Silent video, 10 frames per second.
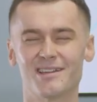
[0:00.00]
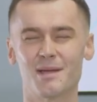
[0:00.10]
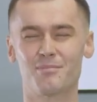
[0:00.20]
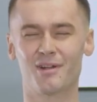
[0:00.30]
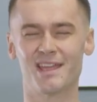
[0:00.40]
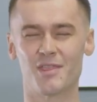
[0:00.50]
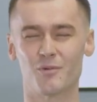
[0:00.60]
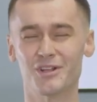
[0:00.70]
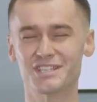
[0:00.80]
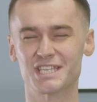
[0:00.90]
I pray that the
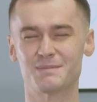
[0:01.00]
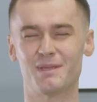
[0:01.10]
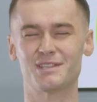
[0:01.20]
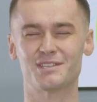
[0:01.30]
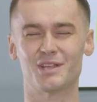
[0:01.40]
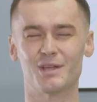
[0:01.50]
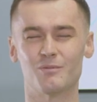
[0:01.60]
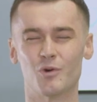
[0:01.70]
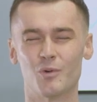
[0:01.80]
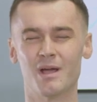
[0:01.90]
words I speak today
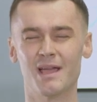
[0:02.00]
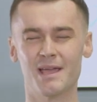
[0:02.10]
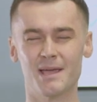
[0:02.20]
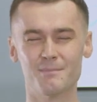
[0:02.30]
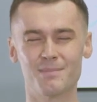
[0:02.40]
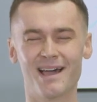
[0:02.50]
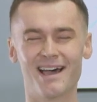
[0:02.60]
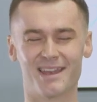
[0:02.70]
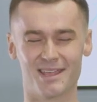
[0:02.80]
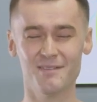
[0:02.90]
will
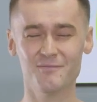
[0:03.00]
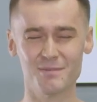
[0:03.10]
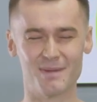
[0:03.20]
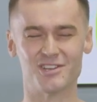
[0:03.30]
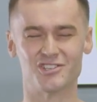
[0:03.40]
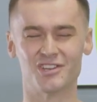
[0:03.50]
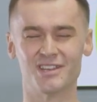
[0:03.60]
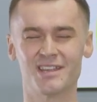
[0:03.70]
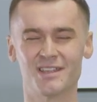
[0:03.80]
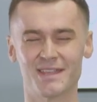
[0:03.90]
impart information.